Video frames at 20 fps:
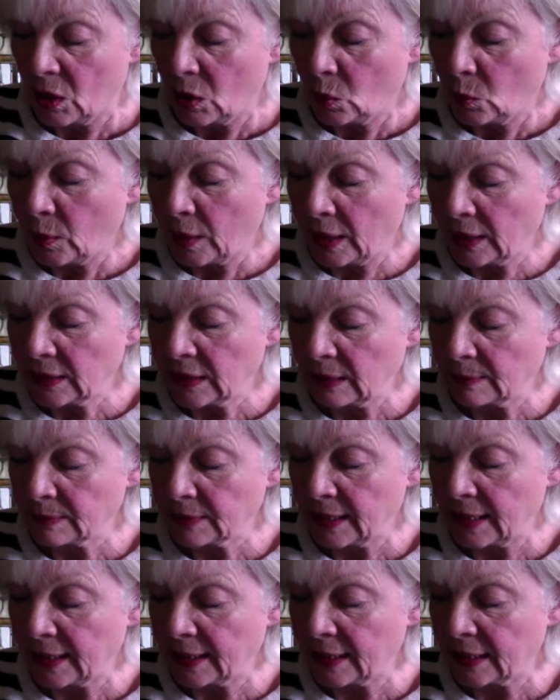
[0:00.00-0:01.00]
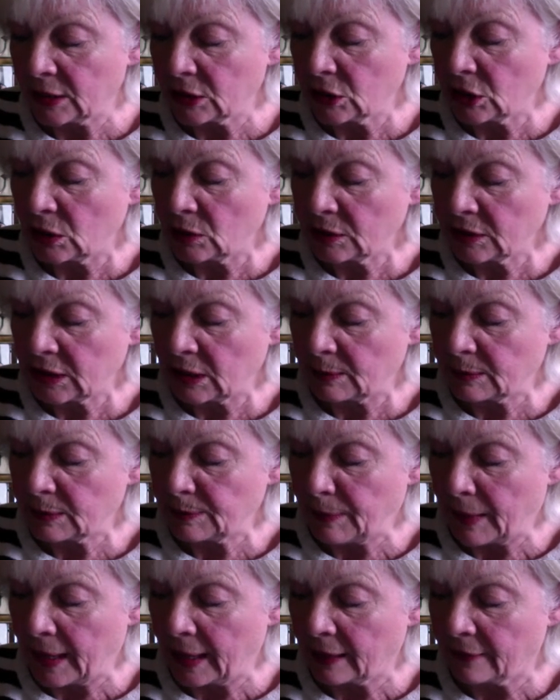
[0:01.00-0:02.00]
We end up taking 2 steps
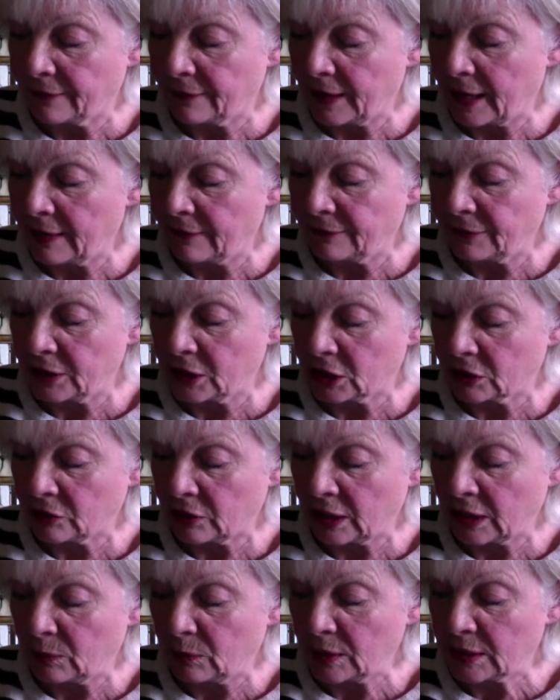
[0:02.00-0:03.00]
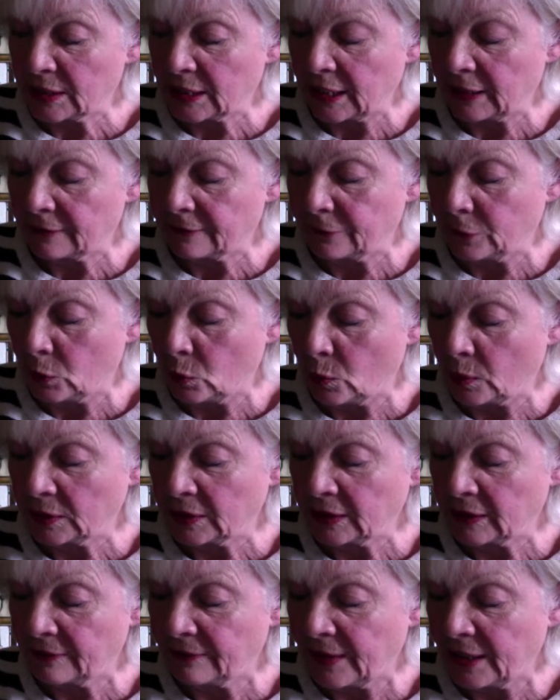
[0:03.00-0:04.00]
back for every 3 we take forward,
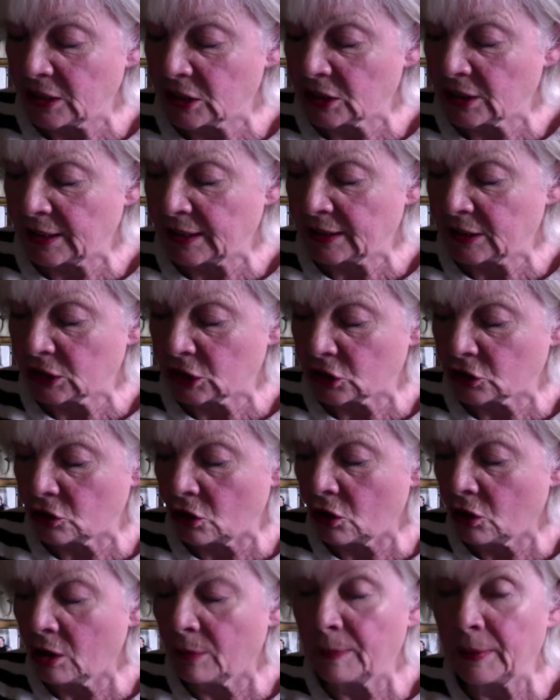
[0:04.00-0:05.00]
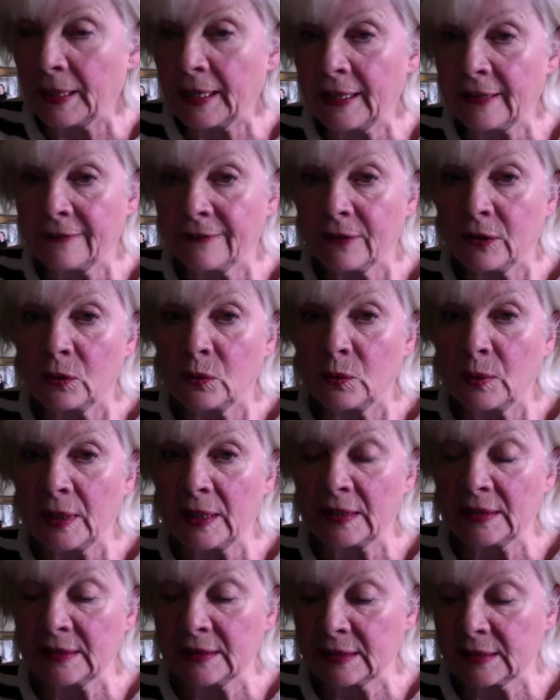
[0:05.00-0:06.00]
and eventually the stronger belief
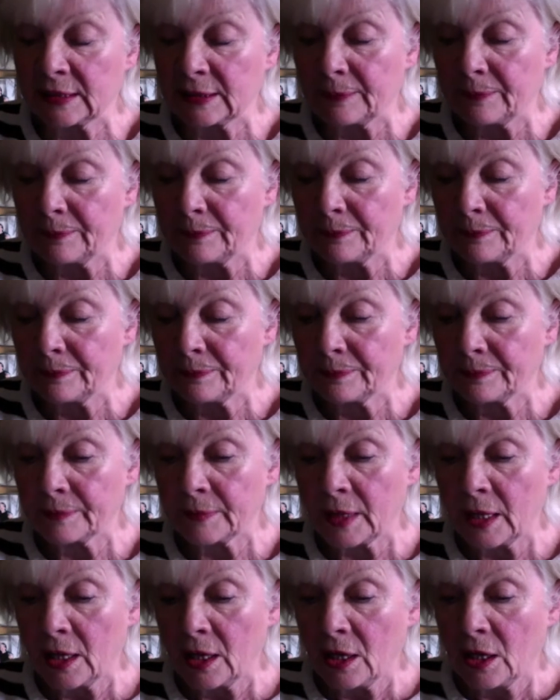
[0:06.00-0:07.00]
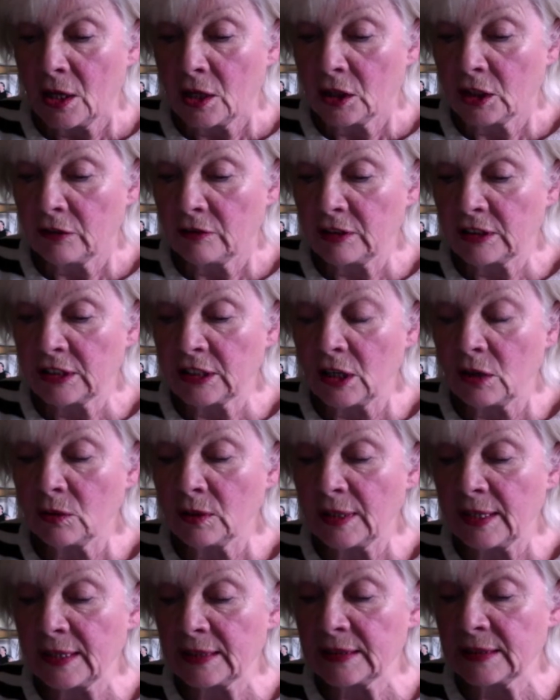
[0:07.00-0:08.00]
wins. The result
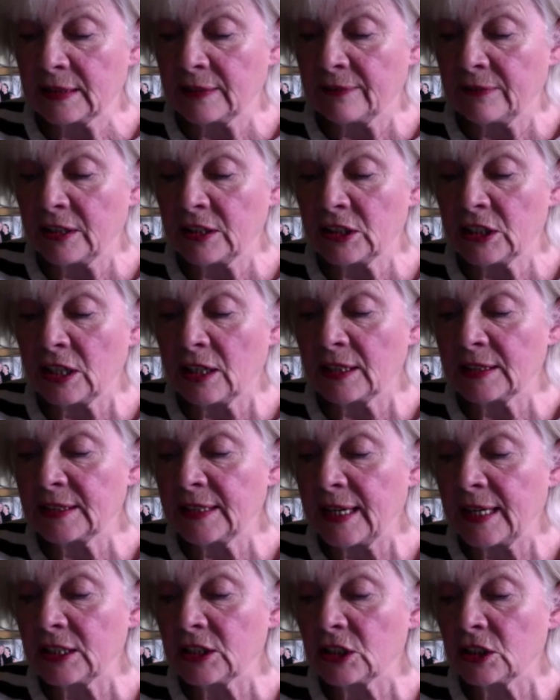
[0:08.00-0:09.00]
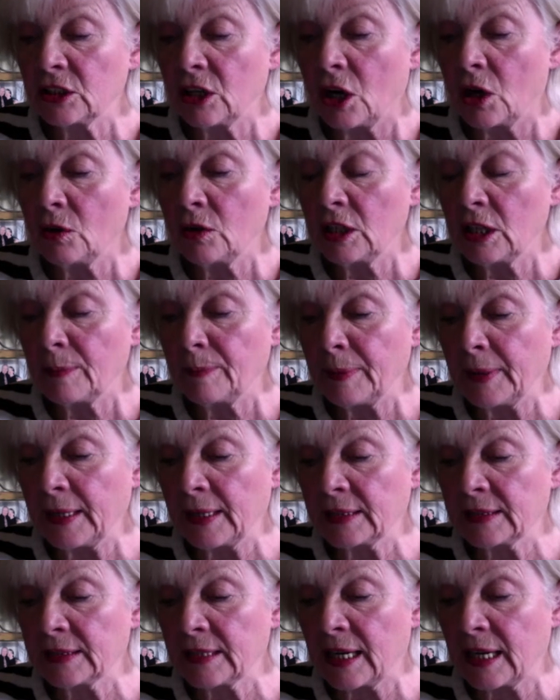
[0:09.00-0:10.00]
is that visualization only
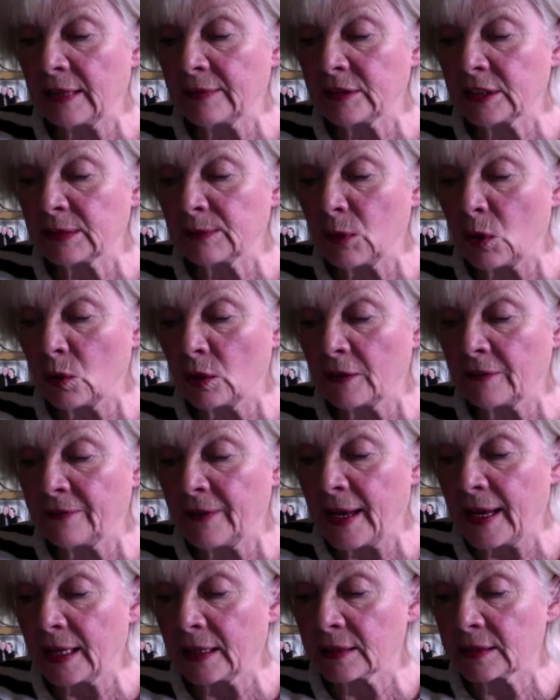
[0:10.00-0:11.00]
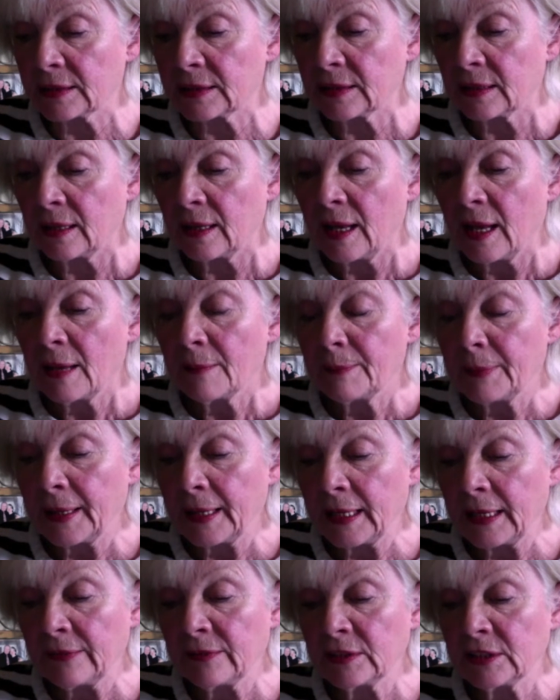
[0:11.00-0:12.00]
appears to have small effects, but
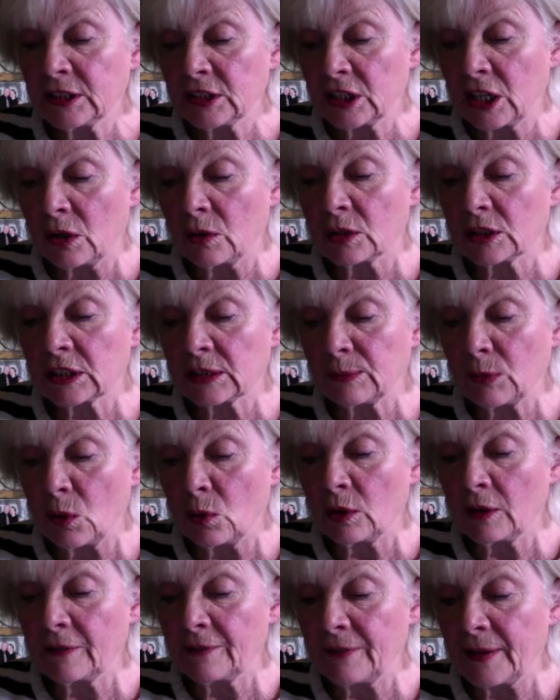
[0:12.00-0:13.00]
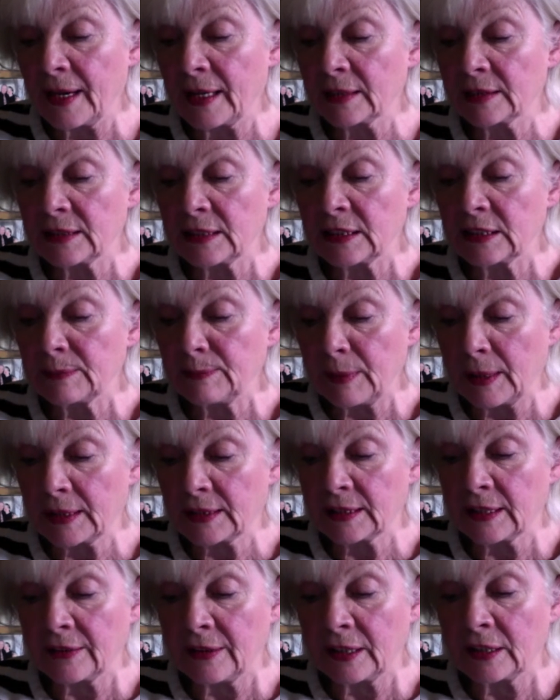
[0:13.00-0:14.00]
even so, a small effect is
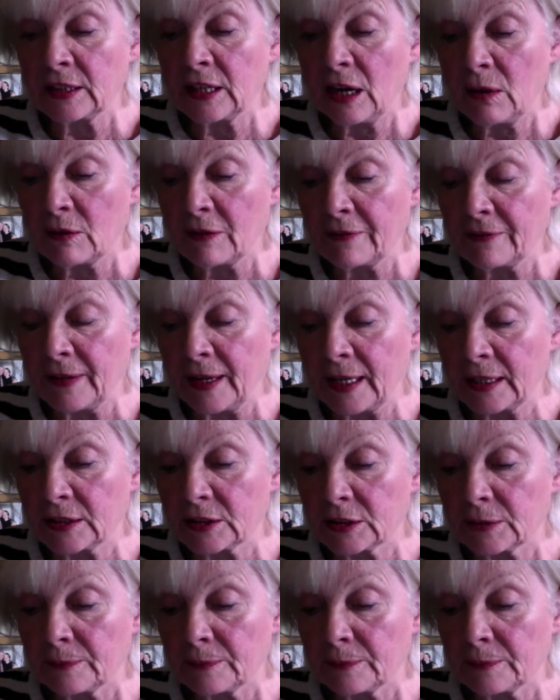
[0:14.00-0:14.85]
better than no effect.